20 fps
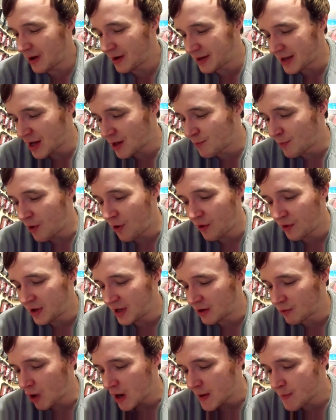that's my
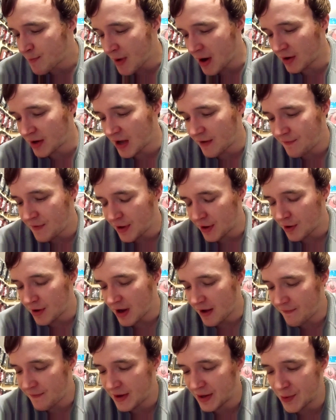only gripe about that figure.
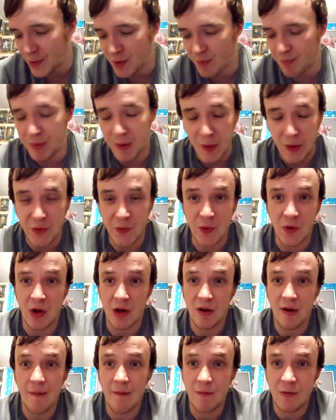That figure is beautiful. I
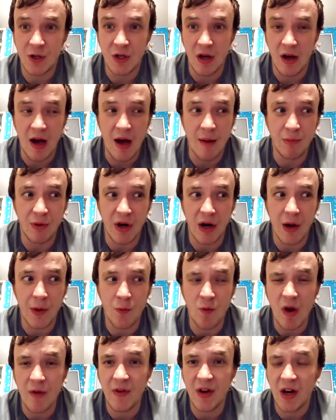love Darth
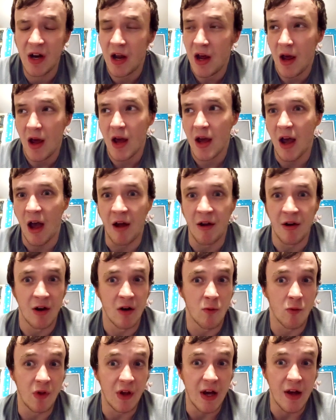Revan, and
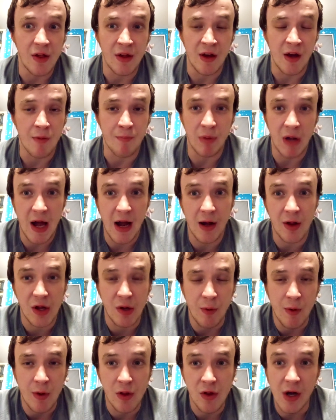they're releasing his Black
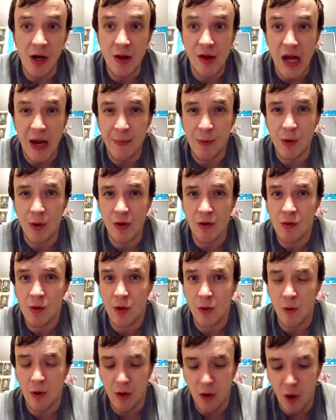Series lightsaber soon,
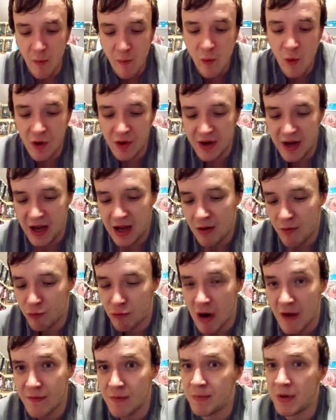so I hope one day
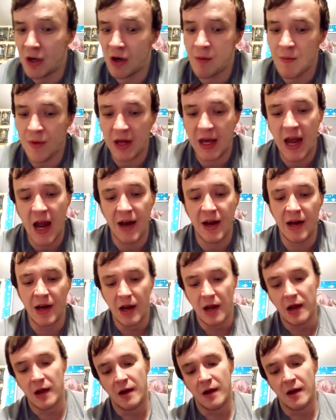Revan becomes canon.